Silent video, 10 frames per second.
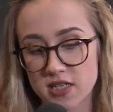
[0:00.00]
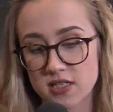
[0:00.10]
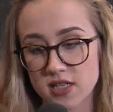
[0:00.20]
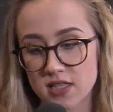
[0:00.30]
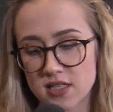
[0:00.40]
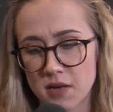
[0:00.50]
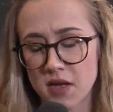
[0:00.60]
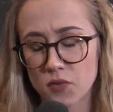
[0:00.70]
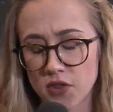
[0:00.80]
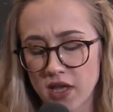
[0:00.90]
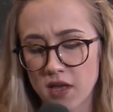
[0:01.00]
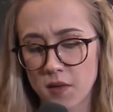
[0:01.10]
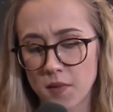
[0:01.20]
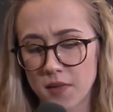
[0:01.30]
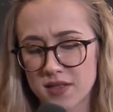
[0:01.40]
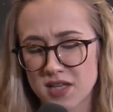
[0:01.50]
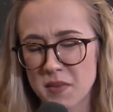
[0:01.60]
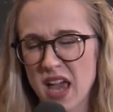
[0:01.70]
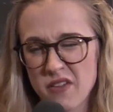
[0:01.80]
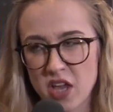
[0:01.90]
is, it's going to be a really, it's going
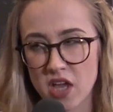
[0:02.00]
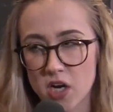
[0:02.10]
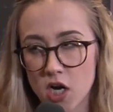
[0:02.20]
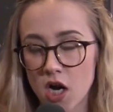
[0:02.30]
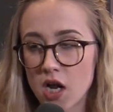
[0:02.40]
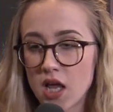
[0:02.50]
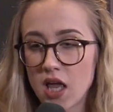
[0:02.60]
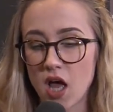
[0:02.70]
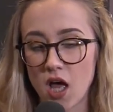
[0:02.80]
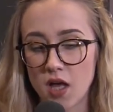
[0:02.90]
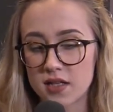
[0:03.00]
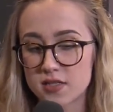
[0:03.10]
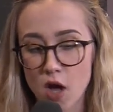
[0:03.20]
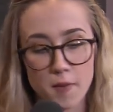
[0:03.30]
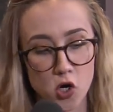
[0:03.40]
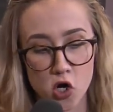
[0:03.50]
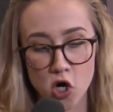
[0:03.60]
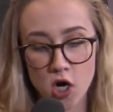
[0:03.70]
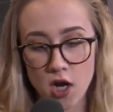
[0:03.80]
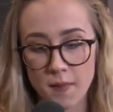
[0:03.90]
to be heavy hitter. Uh, it's not
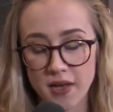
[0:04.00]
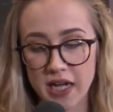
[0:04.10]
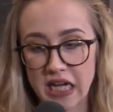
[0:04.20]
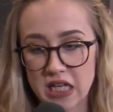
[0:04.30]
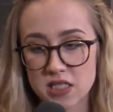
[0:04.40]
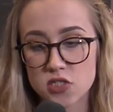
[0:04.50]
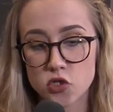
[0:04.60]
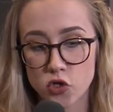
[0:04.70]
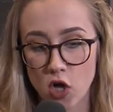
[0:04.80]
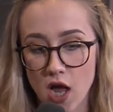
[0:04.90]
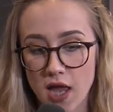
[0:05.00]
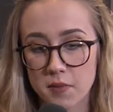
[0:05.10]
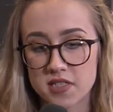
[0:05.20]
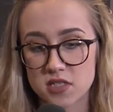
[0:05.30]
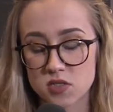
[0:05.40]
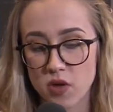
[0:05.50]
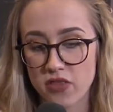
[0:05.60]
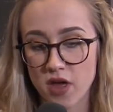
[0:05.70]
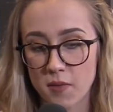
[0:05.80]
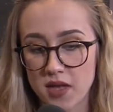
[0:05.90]
murder, but it is true crime. It deals
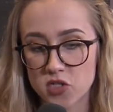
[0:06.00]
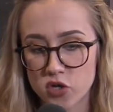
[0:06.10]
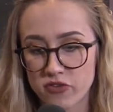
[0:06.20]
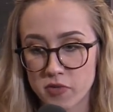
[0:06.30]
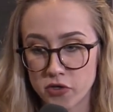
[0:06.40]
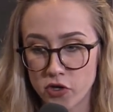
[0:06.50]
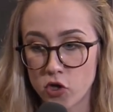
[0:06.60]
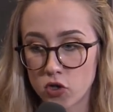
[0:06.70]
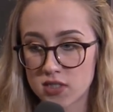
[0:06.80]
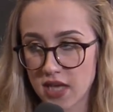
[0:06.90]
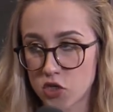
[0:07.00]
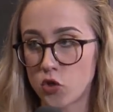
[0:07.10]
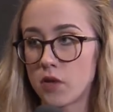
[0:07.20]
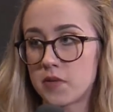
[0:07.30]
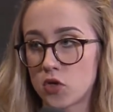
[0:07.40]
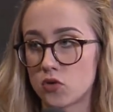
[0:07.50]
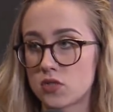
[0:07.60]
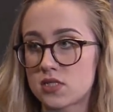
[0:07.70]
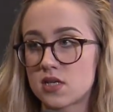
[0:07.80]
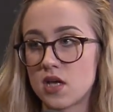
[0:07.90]
with um, intrafamilial sexual
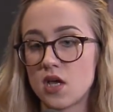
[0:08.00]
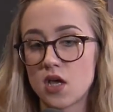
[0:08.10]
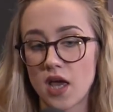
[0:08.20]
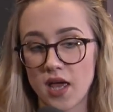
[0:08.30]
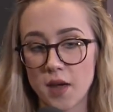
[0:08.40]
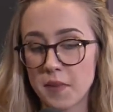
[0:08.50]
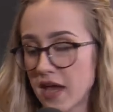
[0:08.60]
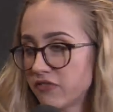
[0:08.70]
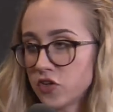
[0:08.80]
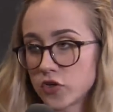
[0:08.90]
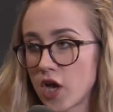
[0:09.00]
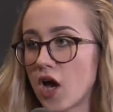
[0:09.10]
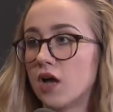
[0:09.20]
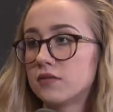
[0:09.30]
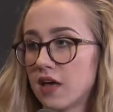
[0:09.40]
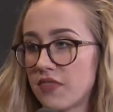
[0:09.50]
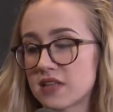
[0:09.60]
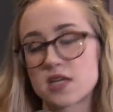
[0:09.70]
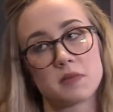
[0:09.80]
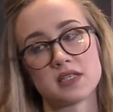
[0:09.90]
abuse, uh, pedophilia, and
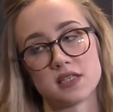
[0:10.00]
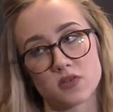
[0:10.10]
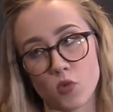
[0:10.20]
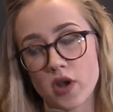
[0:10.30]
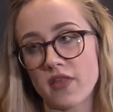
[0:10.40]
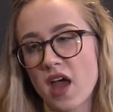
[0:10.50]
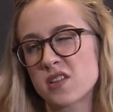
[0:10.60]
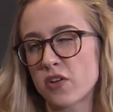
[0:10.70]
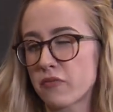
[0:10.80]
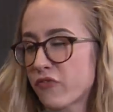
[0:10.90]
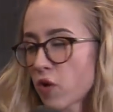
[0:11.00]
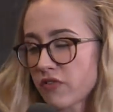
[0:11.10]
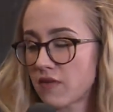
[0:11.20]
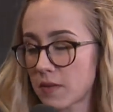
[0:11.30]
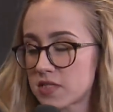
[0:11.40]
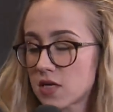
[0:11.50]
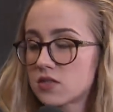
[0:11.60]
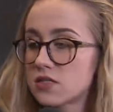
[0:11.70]
that's going to be season one of that. So four or five episodes.